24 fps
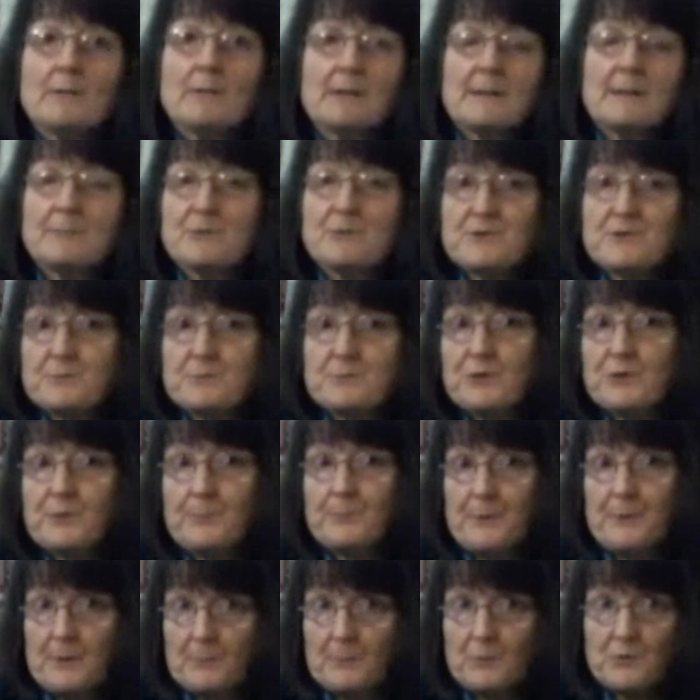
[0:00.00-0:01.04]
we were able to put
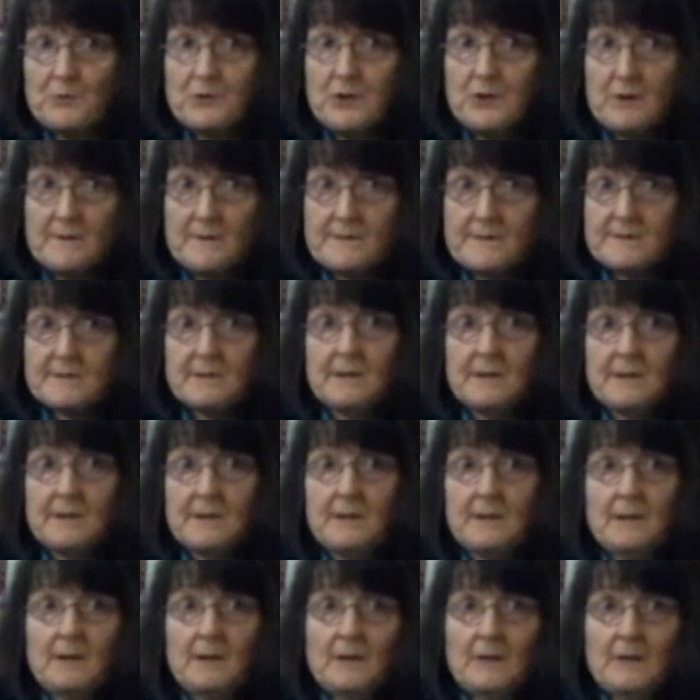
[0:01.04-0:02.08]
the purple dots
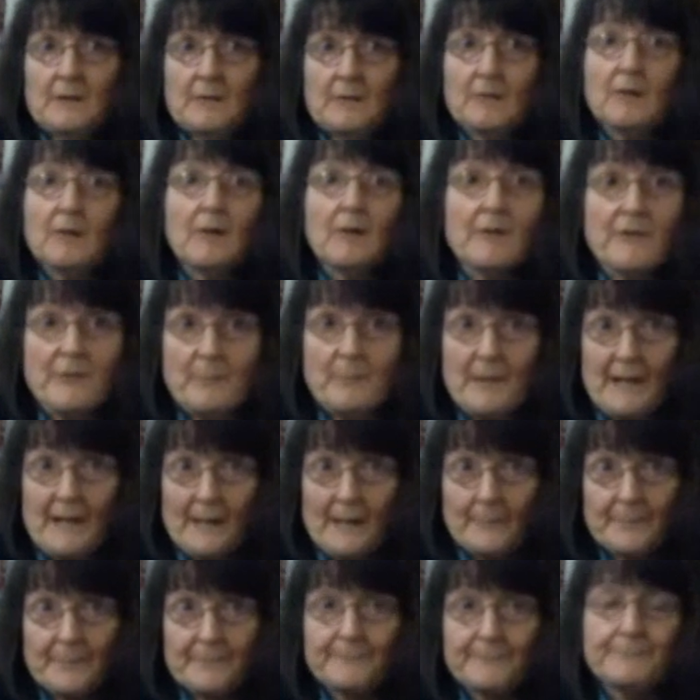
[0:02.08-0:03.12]
on the
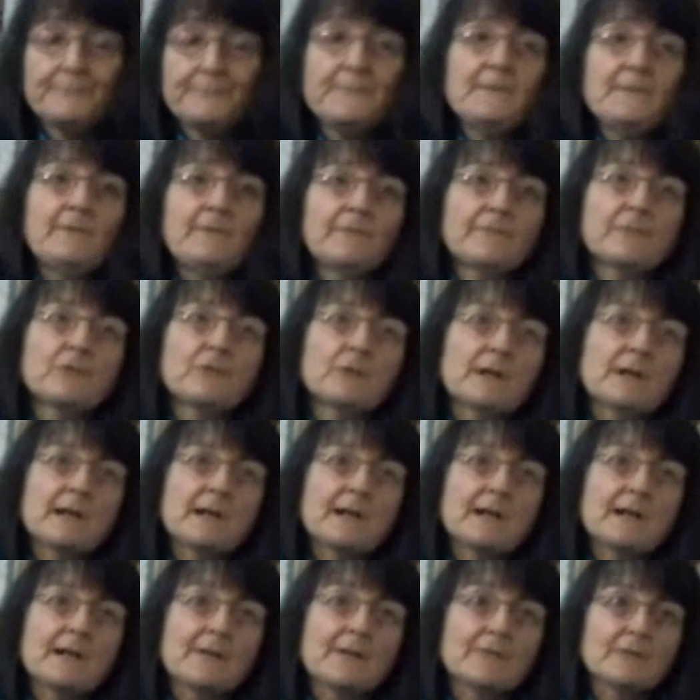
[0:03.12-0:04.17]
map
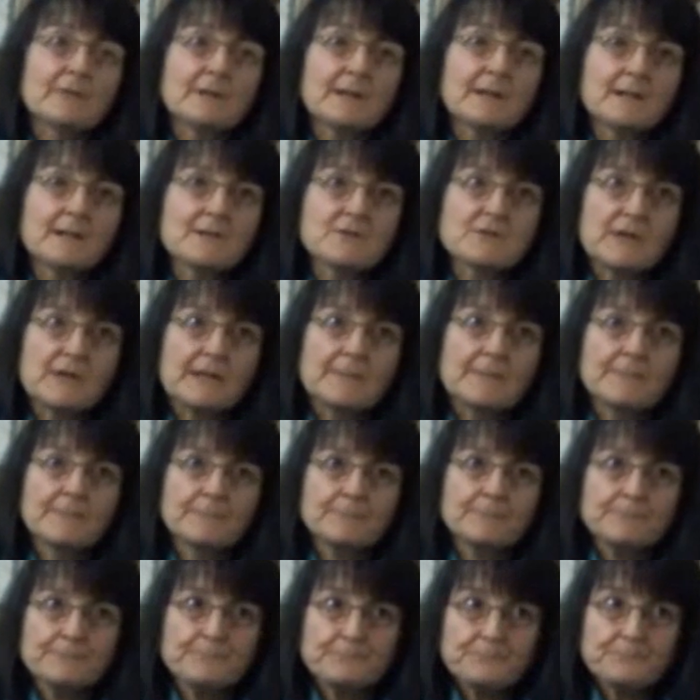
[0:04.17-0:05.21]
for every country.
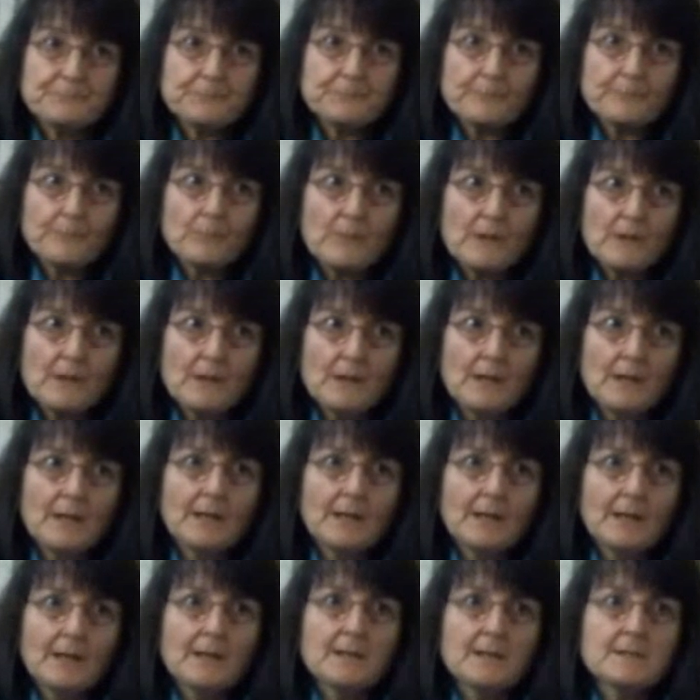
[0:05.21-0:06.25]

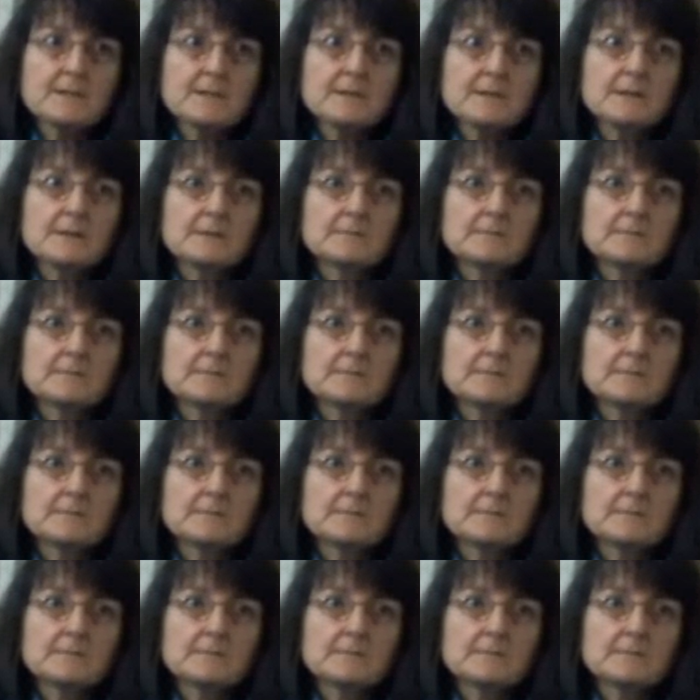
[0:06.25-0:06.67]
And